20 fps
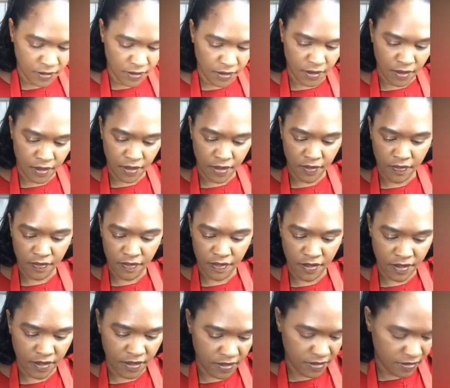And
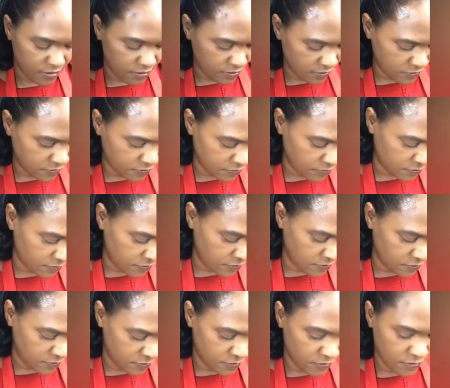then
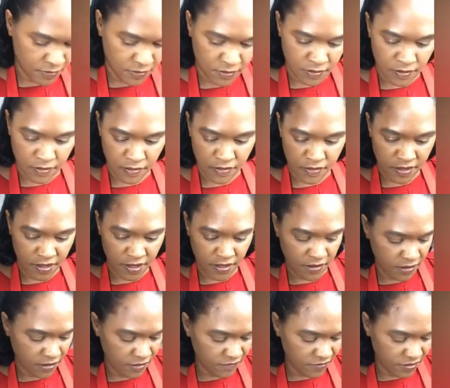there
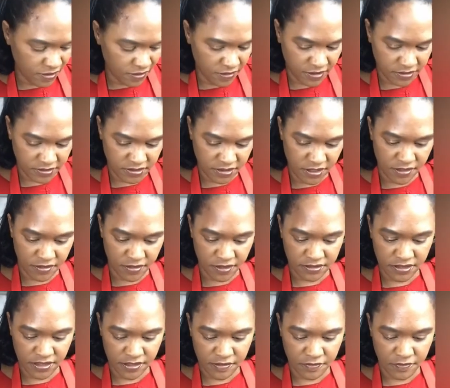you have it. That's
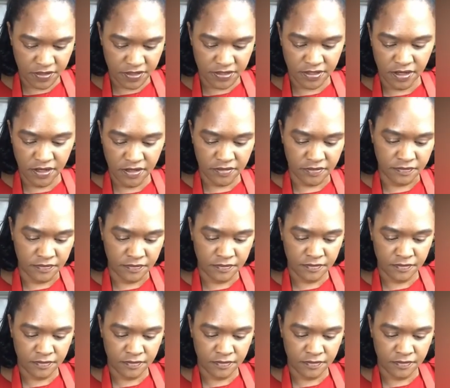it. We're done.